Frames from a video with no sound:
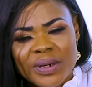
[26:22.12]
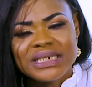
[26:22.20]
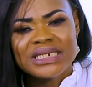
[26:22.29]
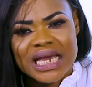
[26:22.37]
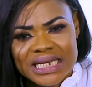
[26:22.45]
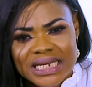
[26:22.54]
be
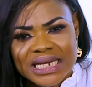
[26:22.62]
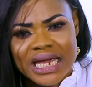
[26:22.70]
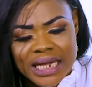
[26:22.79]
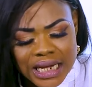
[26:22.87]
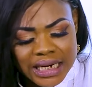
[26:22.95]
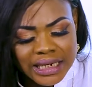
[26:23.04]
die
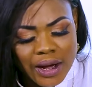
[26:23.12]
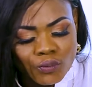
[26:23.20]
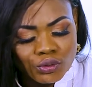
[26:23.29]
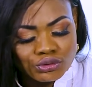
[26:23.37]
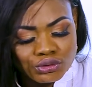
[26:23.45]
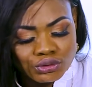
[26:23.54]
ye na
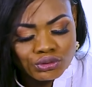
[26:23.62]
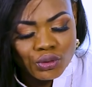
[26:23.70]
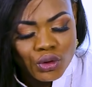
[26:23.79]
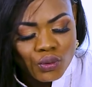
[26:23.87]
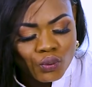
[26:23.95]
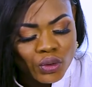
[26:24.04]
won so
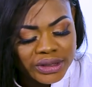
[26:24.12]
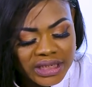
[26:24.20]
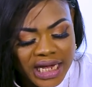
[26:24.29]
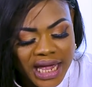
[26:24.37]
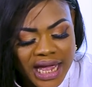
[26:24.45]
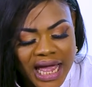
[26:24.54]
so wo
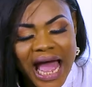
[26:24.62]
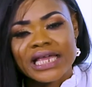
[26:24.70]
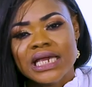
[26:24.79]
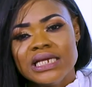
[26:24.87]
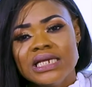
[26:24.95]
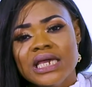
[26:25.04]
die
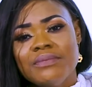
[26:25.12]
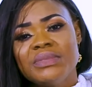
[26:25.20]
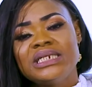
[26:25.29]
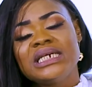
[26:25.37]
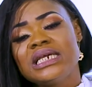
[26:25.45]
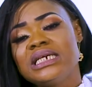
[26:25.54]
aye ye
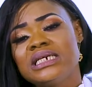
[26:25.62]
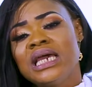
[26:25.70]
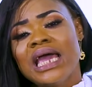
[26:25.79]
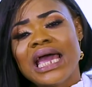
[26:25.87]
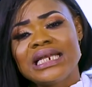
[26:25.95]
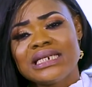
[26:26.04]

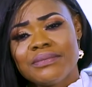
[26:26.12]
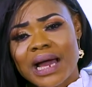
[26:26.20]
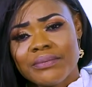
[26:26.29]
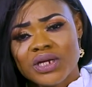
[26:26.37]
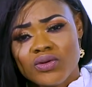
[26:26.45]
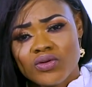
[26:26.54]
midin e de
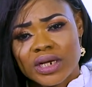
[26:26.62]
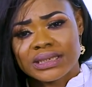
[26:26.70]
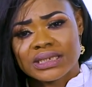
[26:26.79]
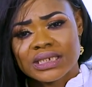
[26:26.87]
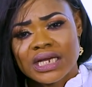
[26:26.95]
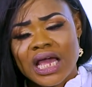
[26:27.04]
Maame
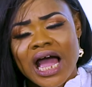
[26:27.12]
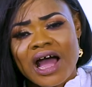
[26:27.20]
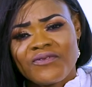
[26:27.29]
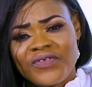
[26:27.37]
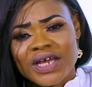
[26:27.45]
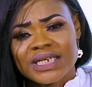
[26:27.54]
Grace
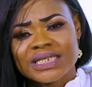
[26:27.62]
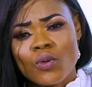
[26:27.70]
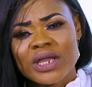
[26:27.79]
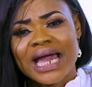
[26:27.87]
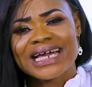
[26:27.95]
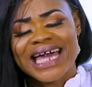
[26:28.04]
afei se
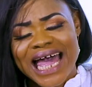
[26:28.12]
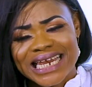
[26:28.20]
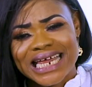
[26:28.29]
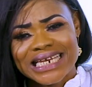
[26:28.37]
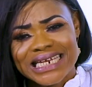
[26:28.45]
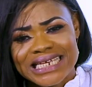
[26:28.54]
wo ye
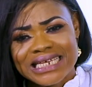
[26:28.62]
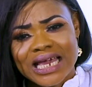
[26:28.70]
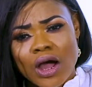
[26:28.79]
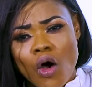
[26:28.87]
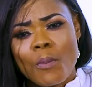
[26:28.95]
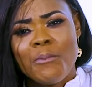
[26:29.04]
ganani
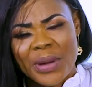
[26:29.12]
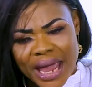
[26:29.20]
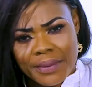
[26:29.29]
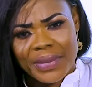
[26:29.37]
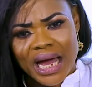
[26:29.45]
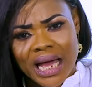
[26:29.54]

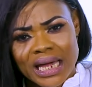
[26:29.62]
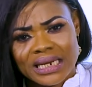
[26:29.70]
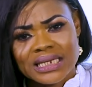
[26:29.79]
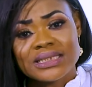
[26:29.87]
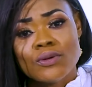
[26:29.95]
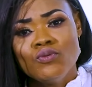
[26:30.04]
obema
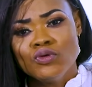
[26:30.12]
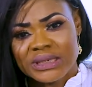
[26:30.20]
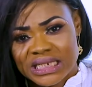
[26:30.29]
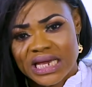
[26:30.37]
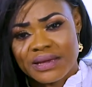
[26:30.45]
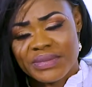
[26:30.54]
na se wo
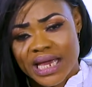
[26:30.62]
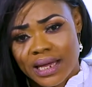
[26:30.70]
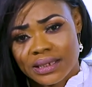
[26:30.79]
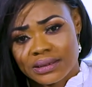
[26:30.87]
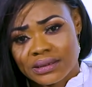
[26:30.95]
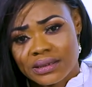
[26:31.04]
tie mi a
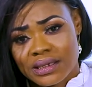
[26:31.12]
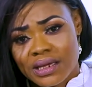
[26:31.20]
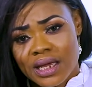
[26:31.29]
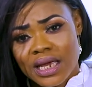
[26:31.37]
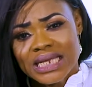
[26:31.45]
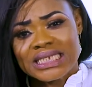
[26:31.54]

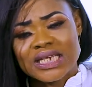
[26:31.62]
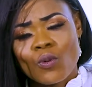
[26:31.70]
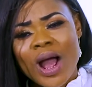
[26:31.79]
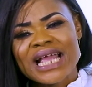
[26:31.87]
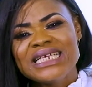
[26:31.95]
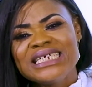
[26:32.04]
se
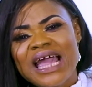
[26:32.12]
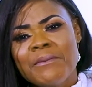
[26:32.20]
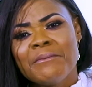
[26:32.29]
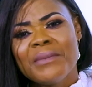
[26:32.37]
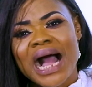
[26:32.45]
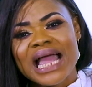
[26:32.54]
wanye
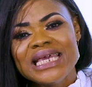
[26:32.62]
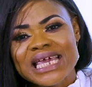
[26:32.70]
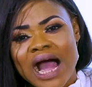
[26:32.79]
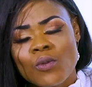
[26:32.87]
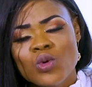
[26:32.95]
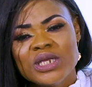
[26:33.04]
ma
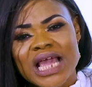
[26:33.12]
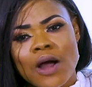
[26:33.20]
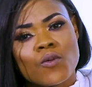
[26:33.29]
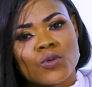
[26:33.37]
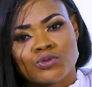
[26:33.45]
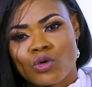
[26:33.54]
yi a wo nya
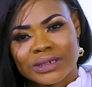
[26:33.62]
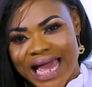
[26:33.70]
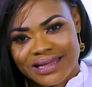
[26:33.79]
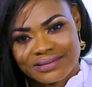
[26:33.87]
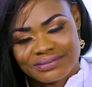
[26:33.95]
hotoda